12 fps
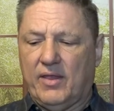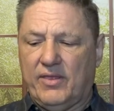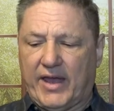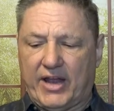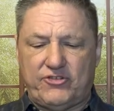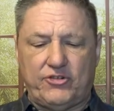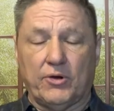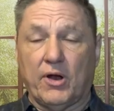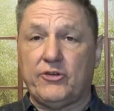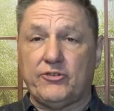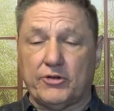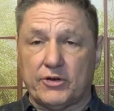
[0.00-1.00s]
that your
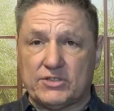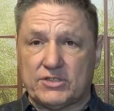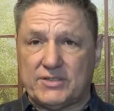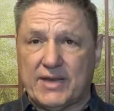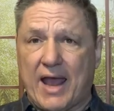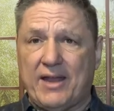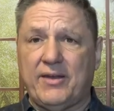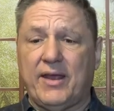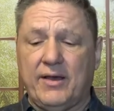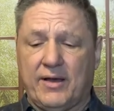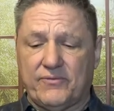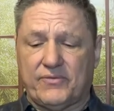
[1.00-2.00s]

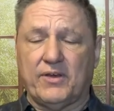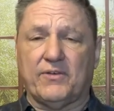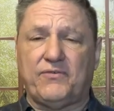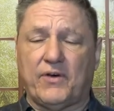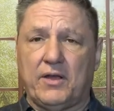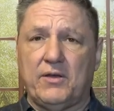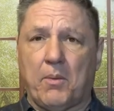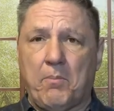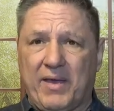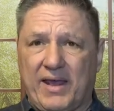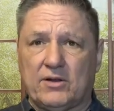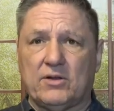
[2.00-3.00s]
understanding of the
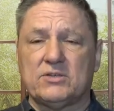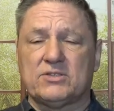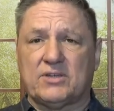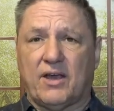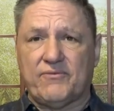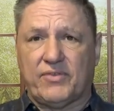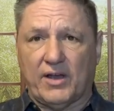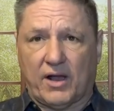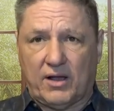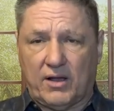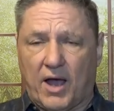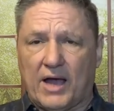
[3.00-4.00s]
fundamentals of the
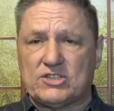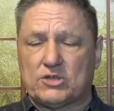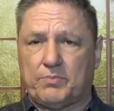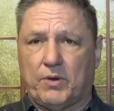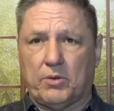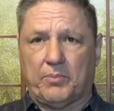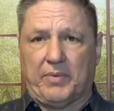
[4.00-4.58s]
gospel